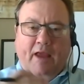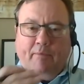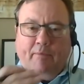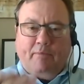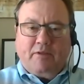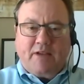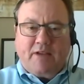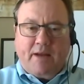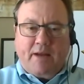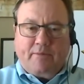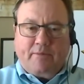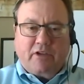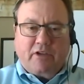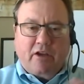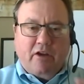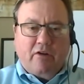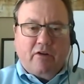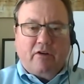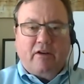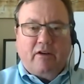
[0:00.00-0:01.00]

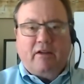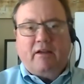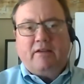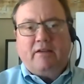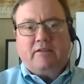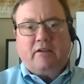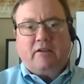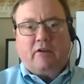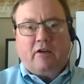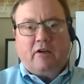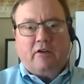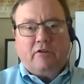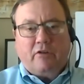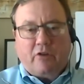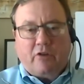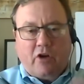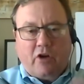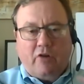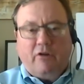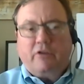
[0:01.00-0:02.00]
cybersecurity as a
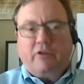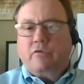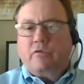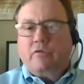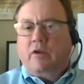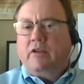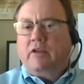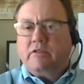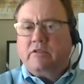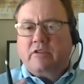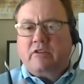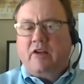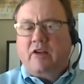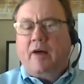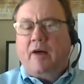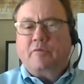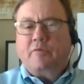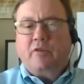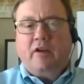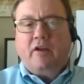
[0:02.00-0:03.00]
current trend, as a top
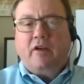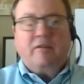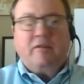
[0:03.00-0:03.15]
trend.